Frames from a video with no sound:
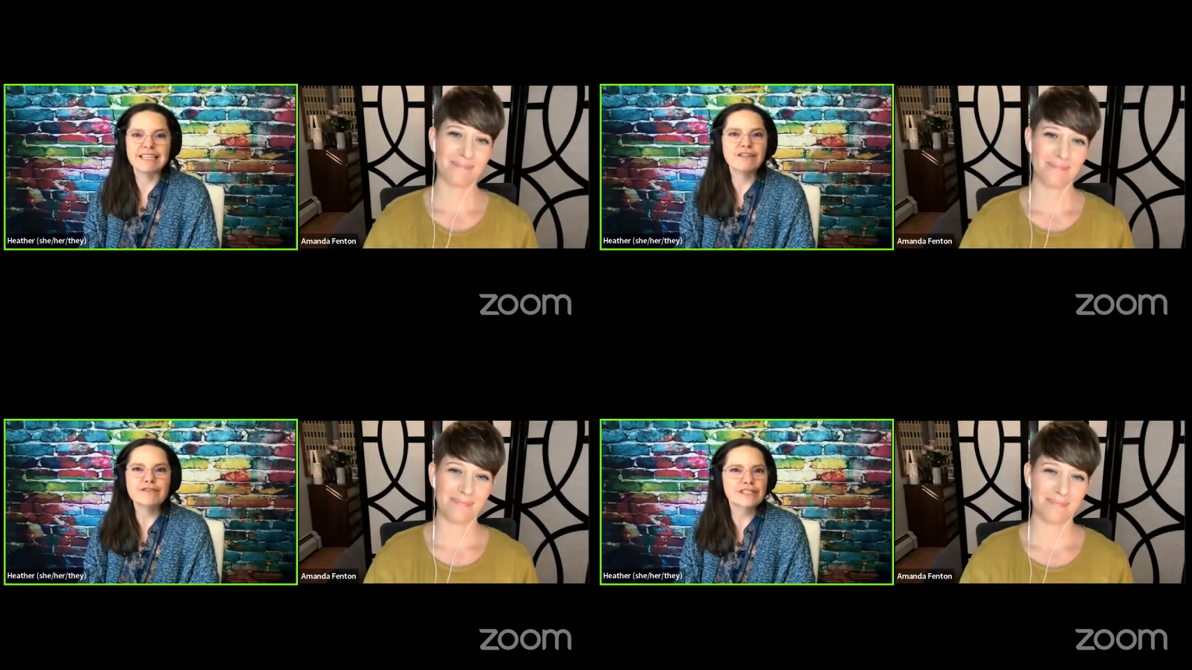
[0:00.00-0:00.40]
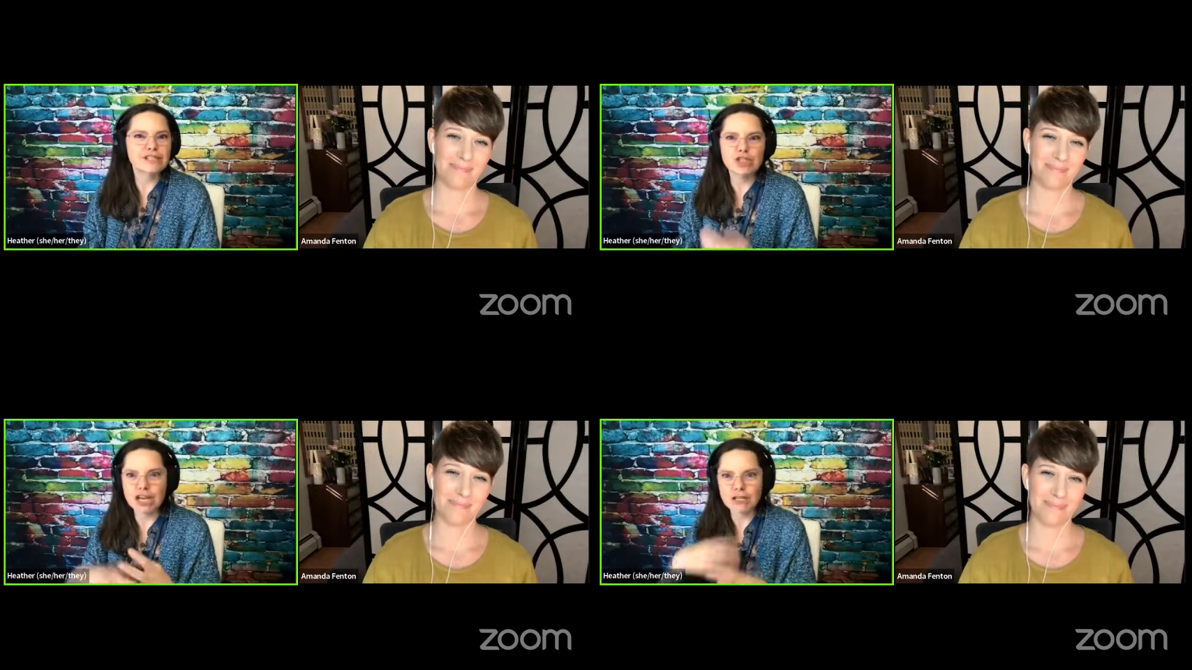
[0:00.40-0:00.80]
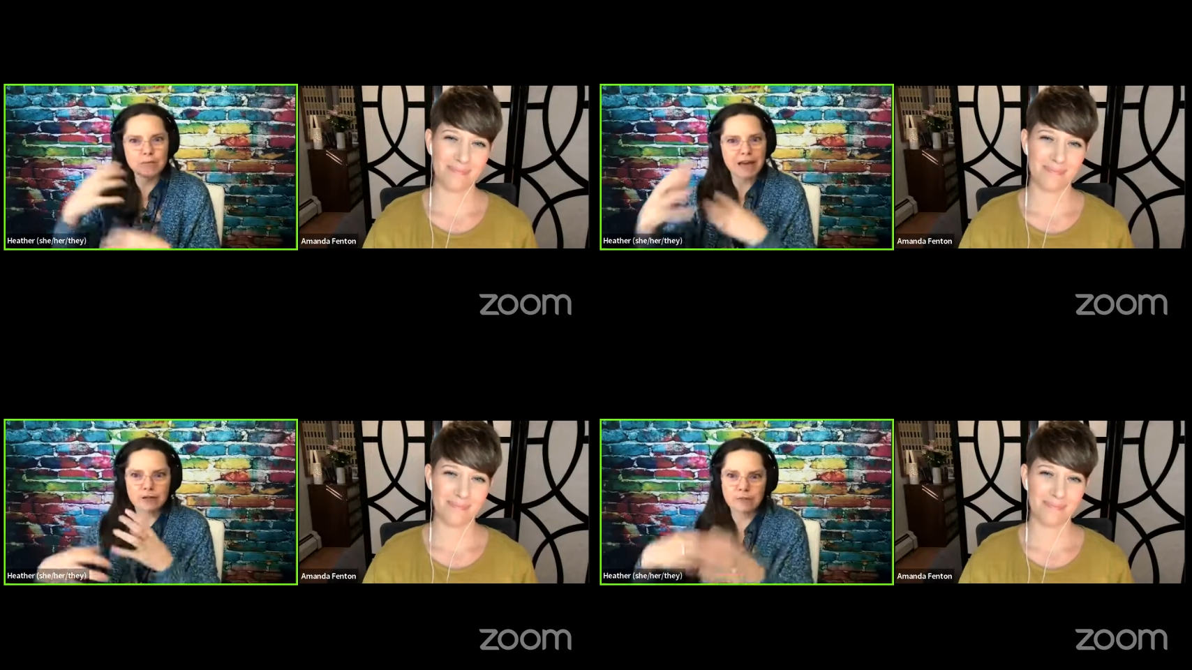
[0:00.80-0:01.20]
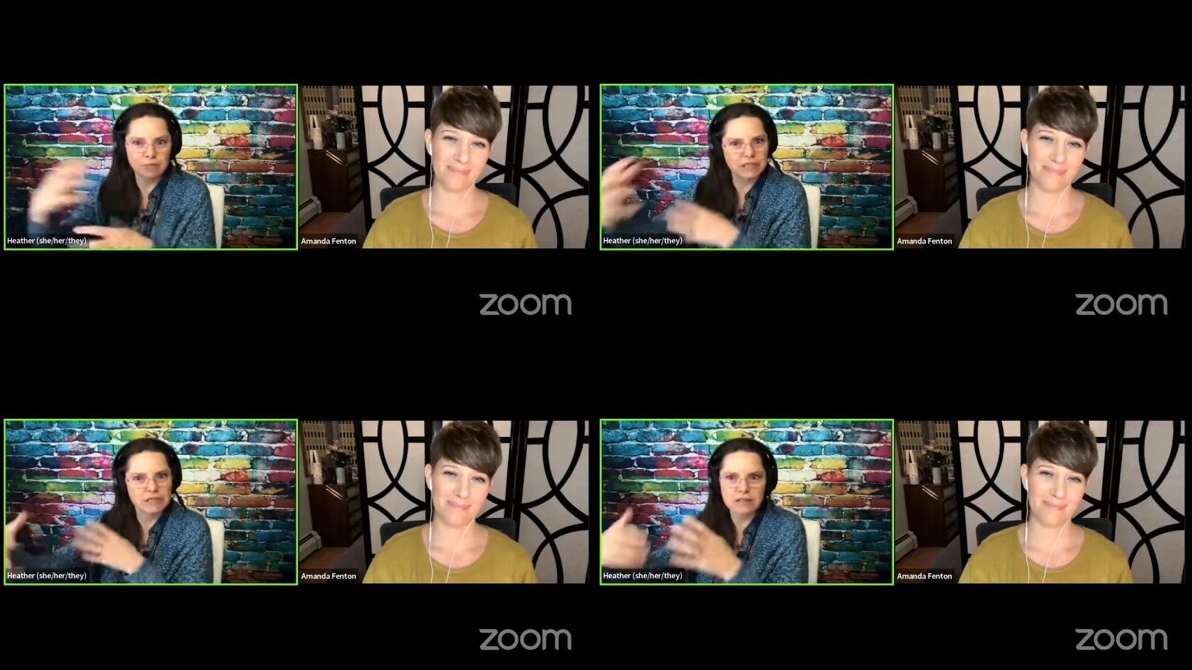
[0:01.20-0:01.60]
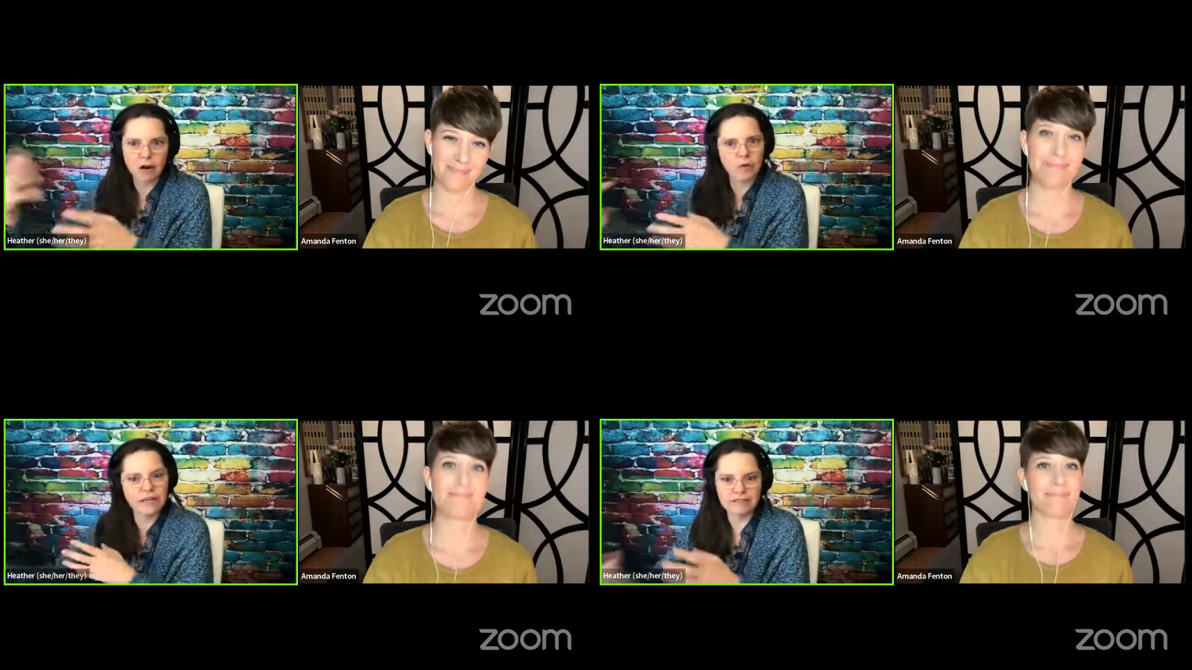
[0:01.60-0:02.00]
Speaker 1: even if it's a change management piece
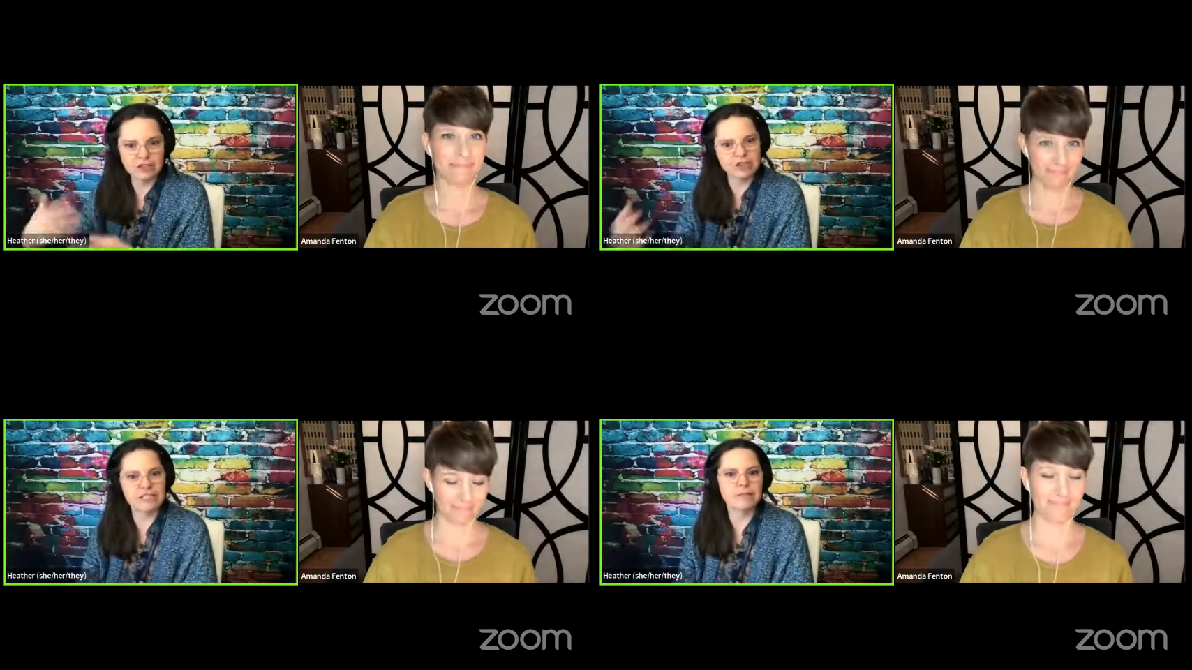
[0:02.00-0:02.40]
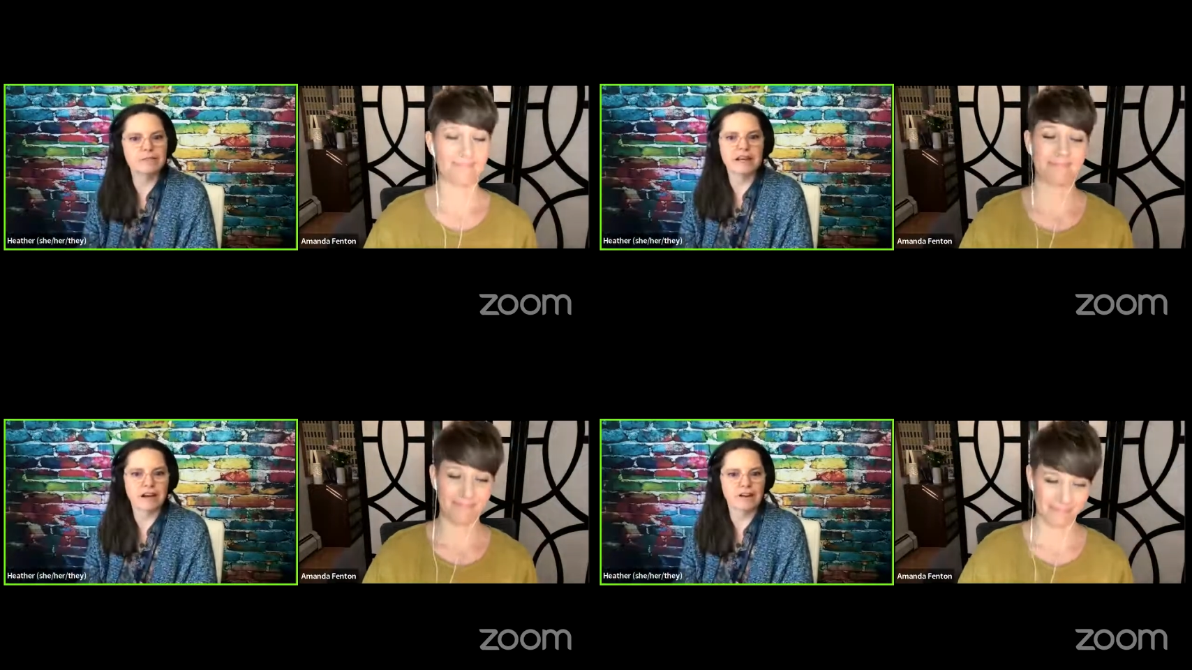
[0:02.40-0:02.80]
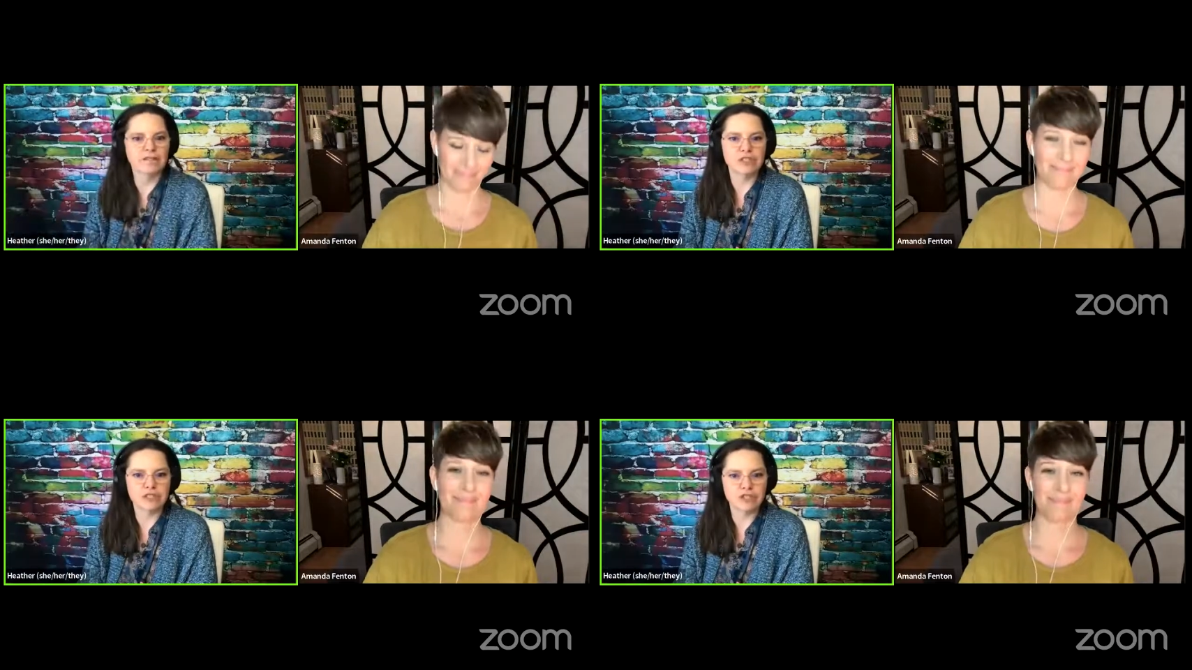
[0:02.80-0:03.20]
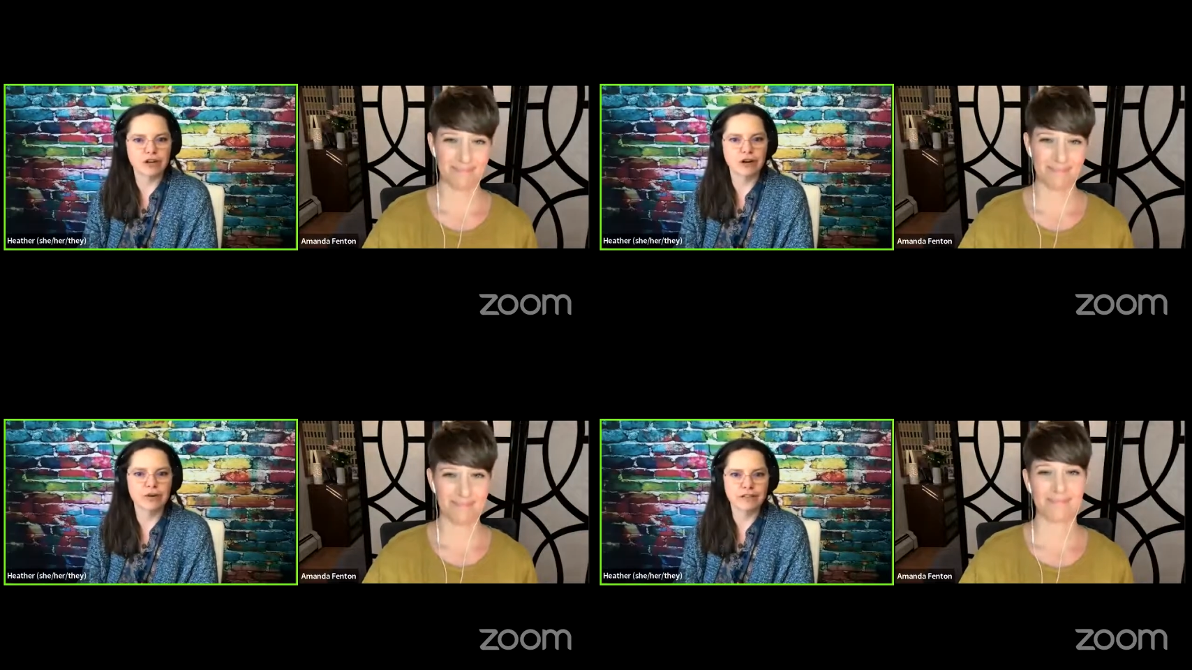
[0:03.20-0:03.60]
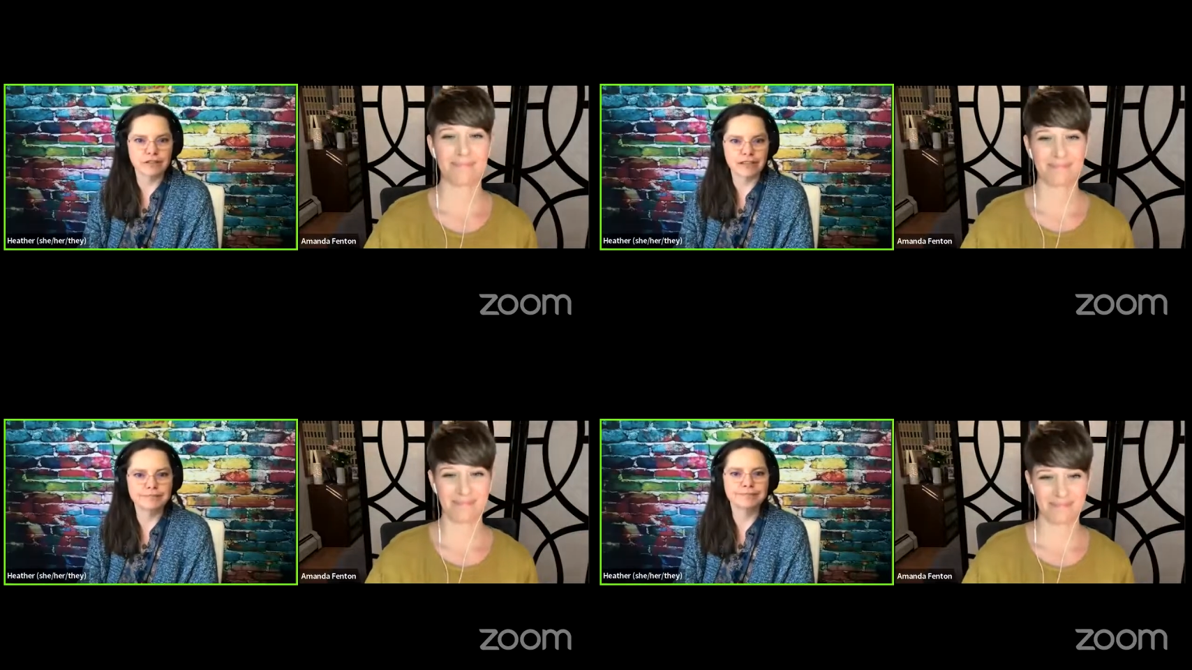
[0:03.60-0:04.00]
going just keeps that conversation going
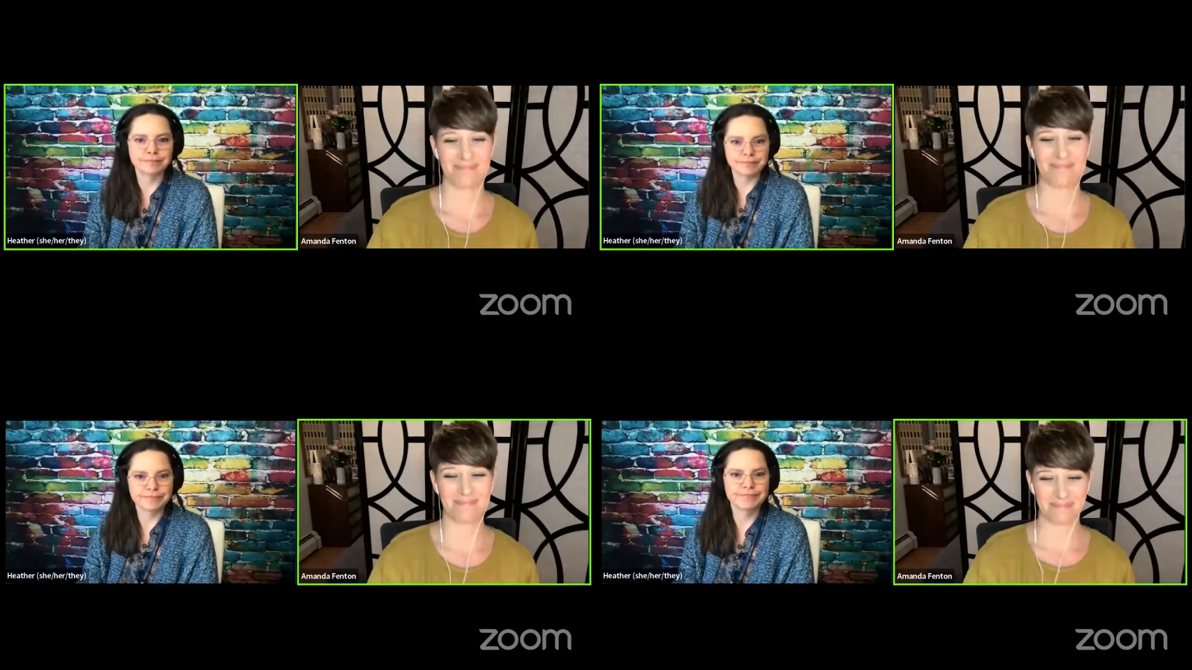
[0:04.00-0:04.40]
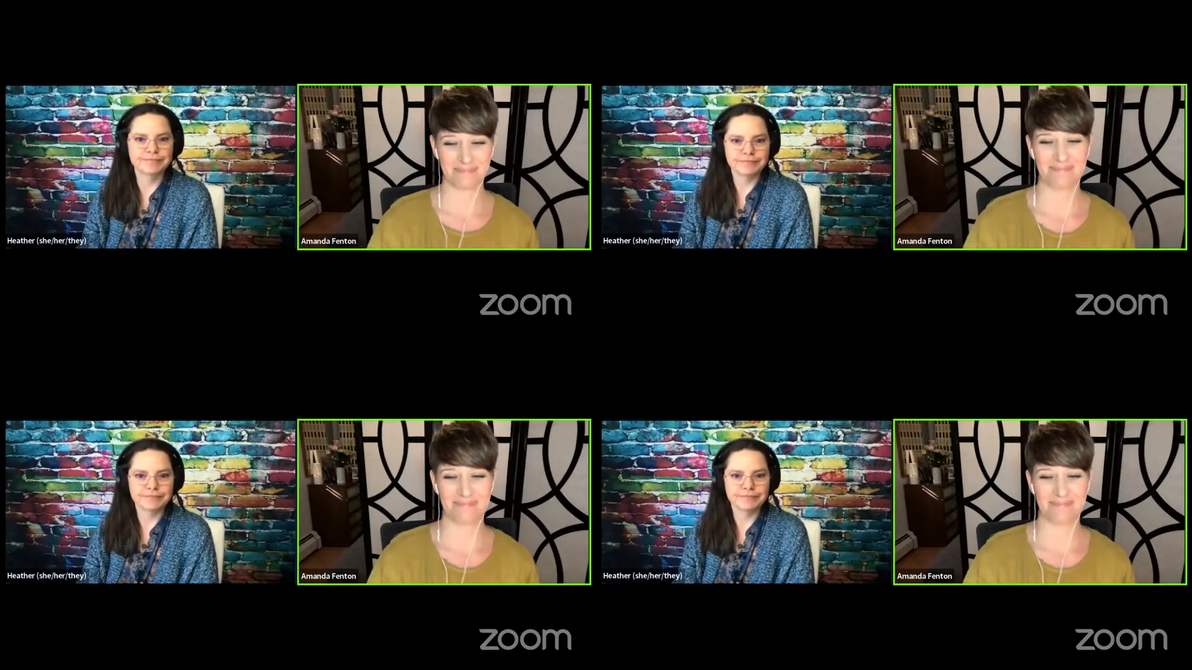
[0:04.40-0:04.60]
right mm-hmm.